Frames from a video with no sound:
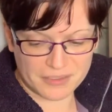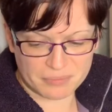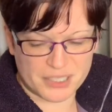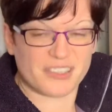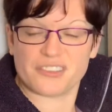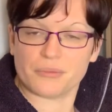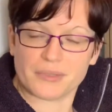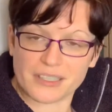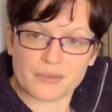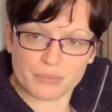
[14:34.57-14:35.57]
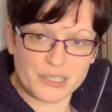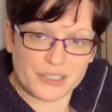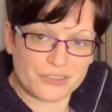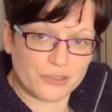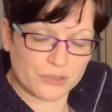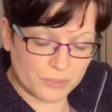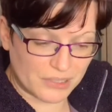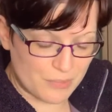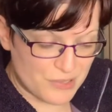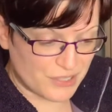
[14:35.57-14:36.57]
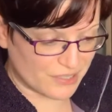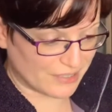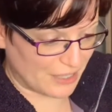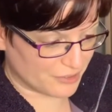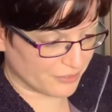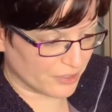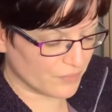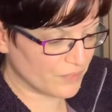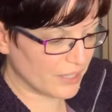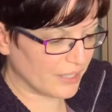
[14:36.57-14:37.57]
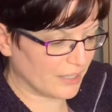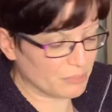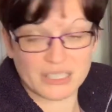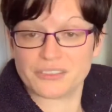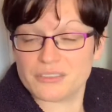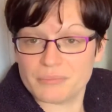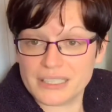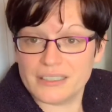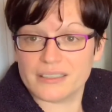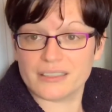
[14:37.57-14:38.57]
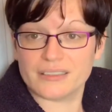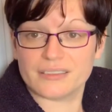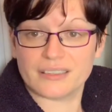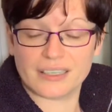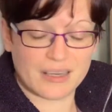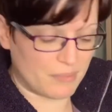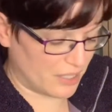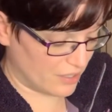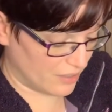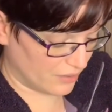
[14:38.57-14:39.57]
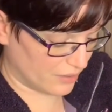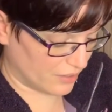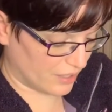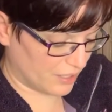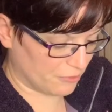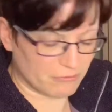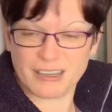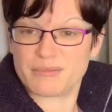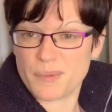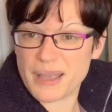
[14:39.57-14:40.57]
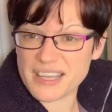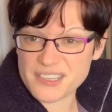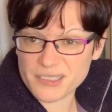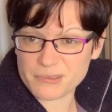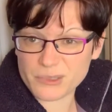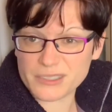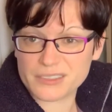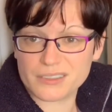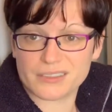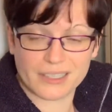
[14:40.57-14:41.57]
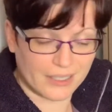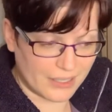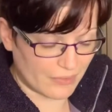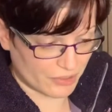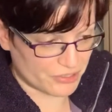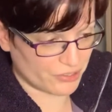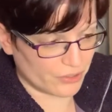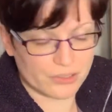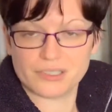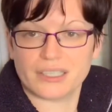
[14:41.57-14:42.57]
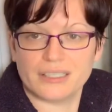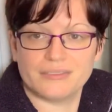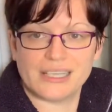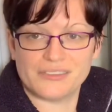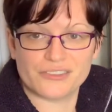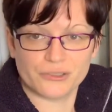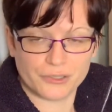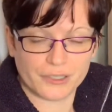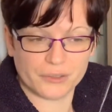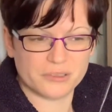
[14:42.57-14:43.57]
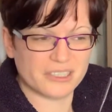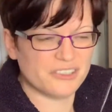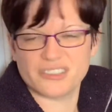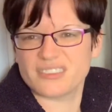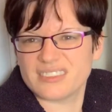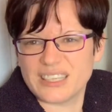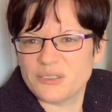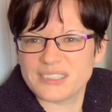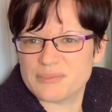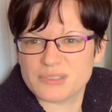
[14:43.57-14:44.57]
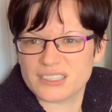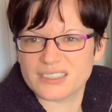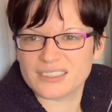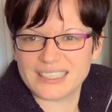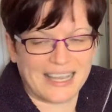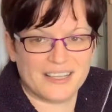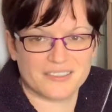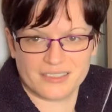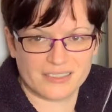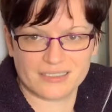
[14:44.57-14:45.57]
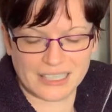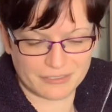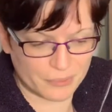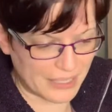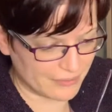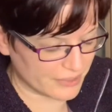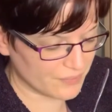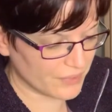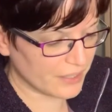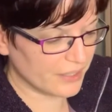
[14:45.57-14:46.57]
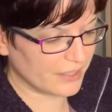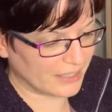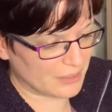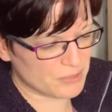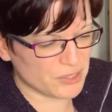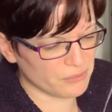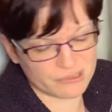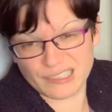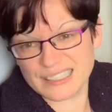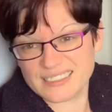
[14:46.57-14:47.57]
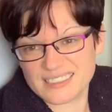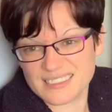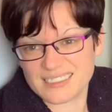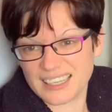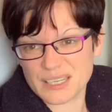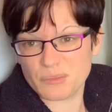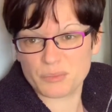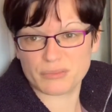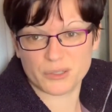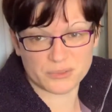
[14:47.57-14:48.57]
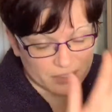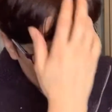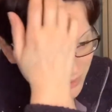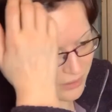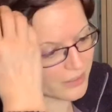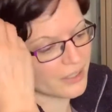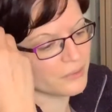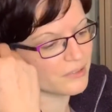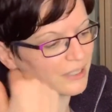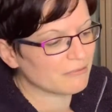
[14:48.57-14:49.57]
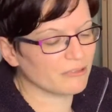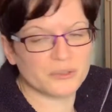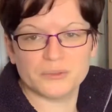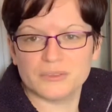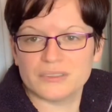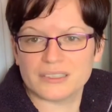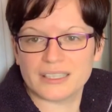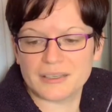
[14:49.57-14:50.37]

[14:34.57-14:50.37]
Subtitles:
because it's something that breeders do sometimes to select for. But that doesn't mean that a kind of rat from a pet shop, for instance, can't have a short, kind of dense, good coat. It's just they don't tend to care, so they select for whatever. Some varieties are slightly more prone to long coats, like Roans